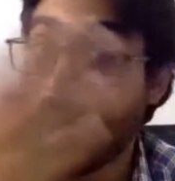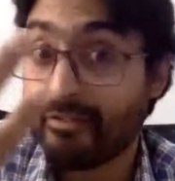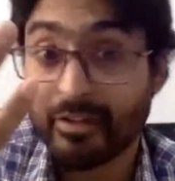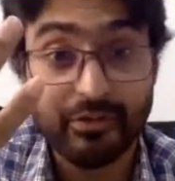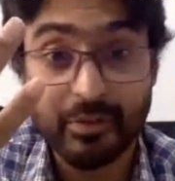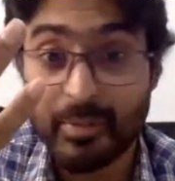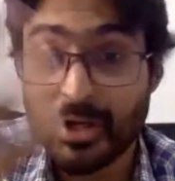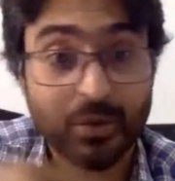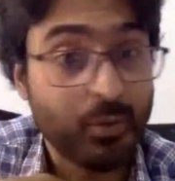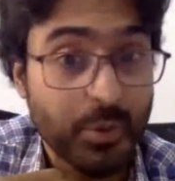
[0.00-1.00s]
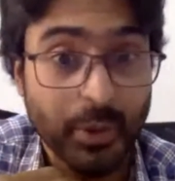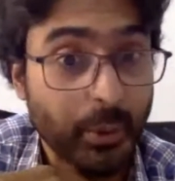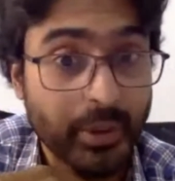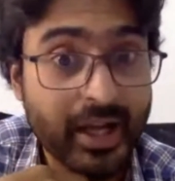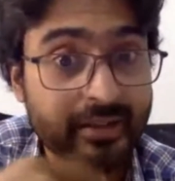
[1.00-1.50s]
If you have
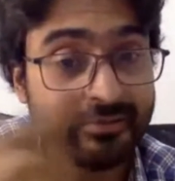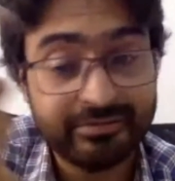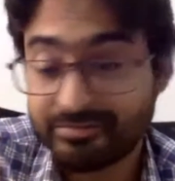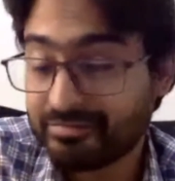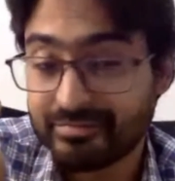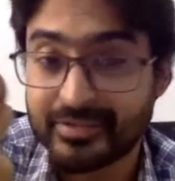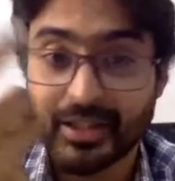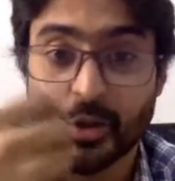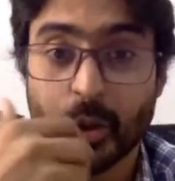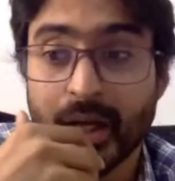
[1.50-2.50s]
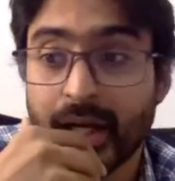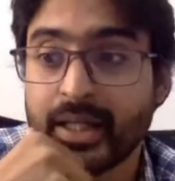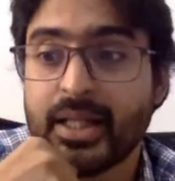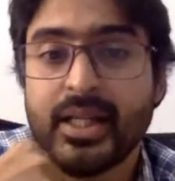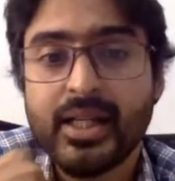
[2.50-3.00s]
information which we don't have, then go
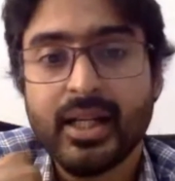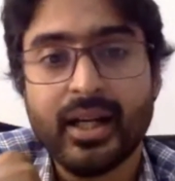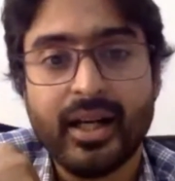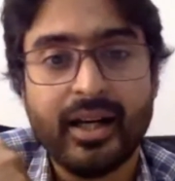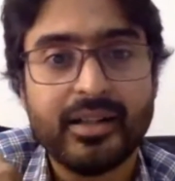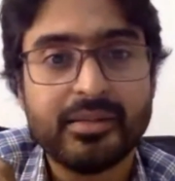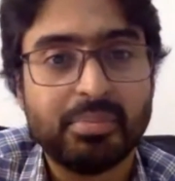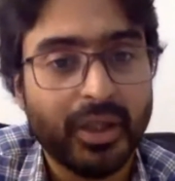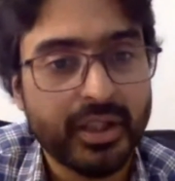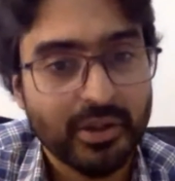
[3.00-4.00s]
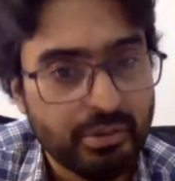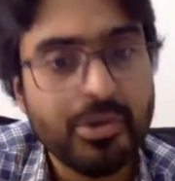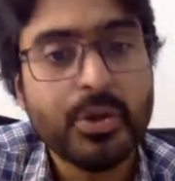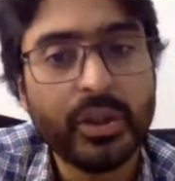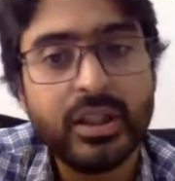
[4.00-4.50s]
ahead. But
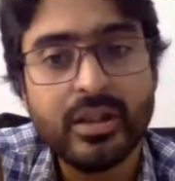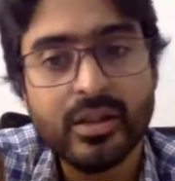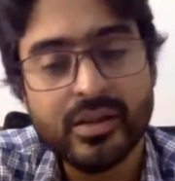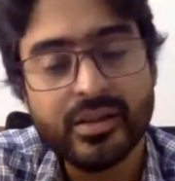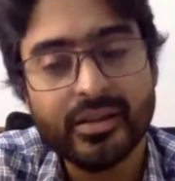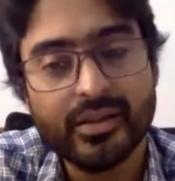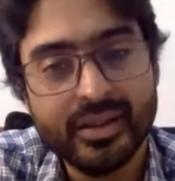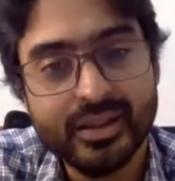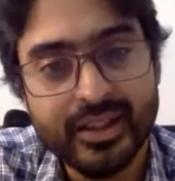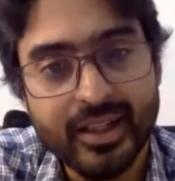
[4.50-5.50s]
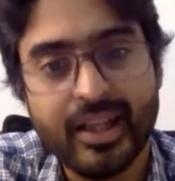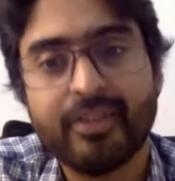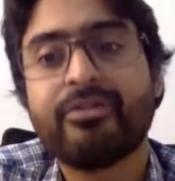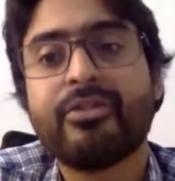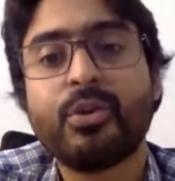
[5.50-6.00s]
usually,
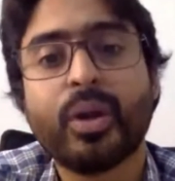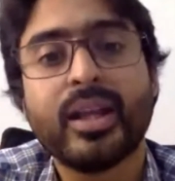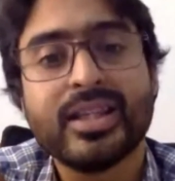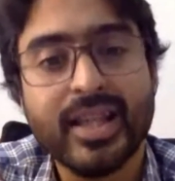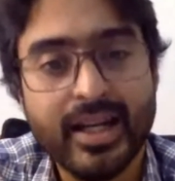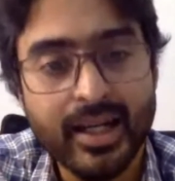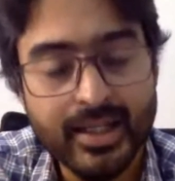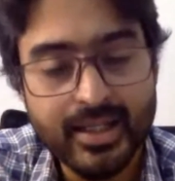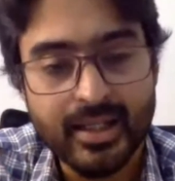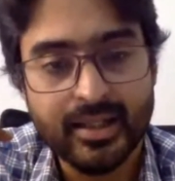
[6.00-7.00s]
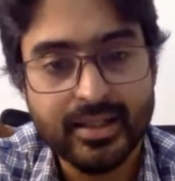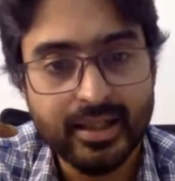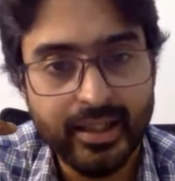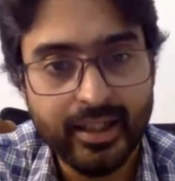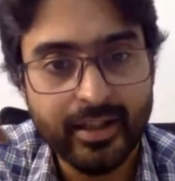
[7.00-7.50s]
if you can send us a
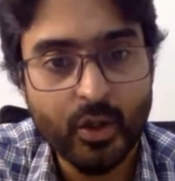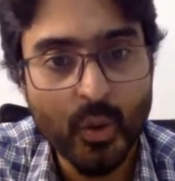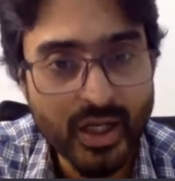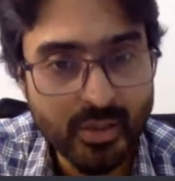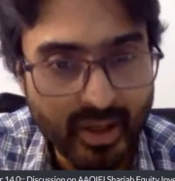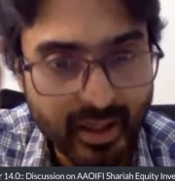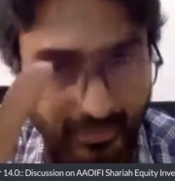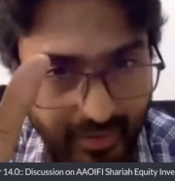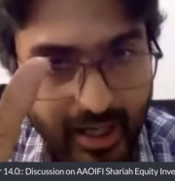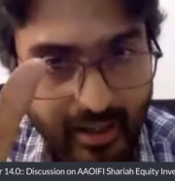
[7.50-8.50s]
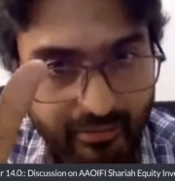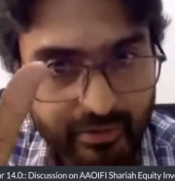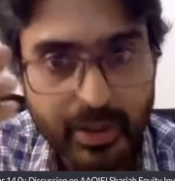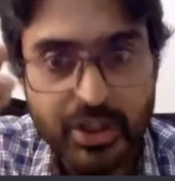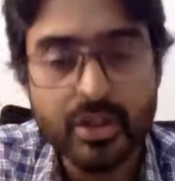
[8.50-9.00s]
screening request by giving that
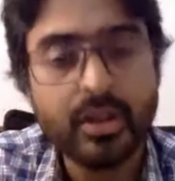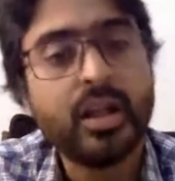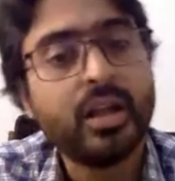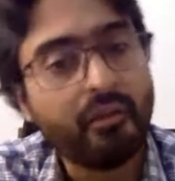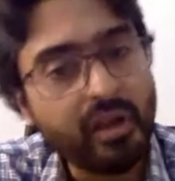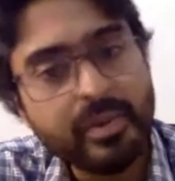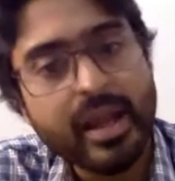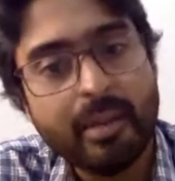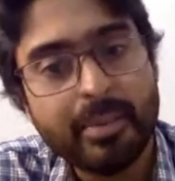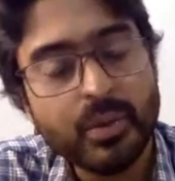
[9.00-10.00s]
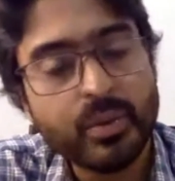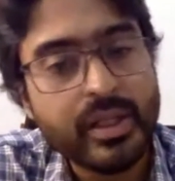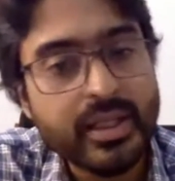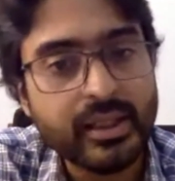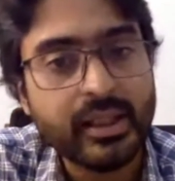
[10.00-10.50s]
information, we'll be happy to
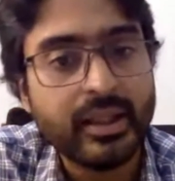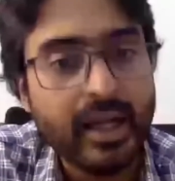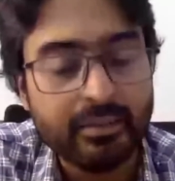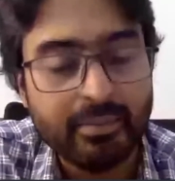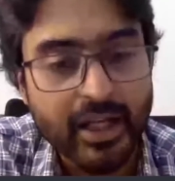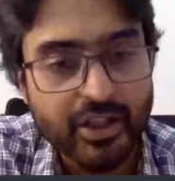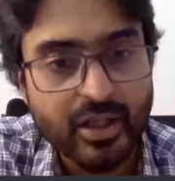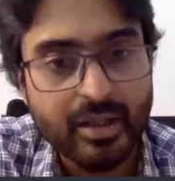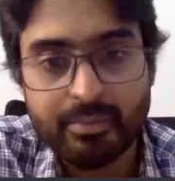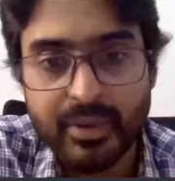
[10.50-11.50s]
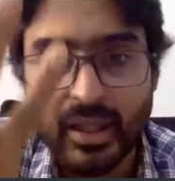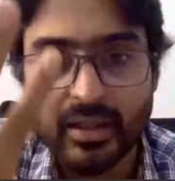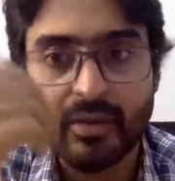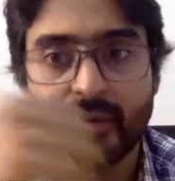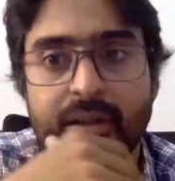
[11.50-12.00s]
rescreen that blank check company and
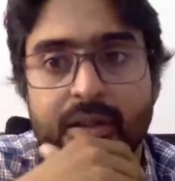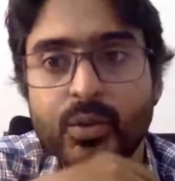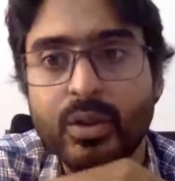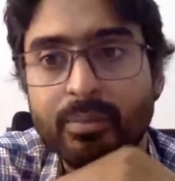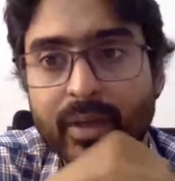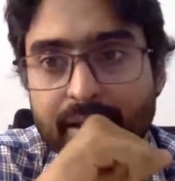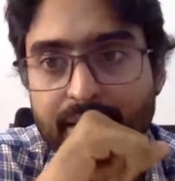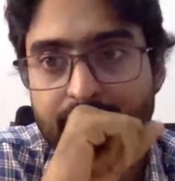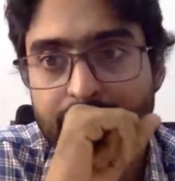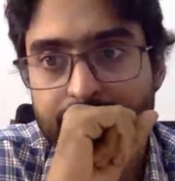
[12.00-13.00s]
give a new compliance.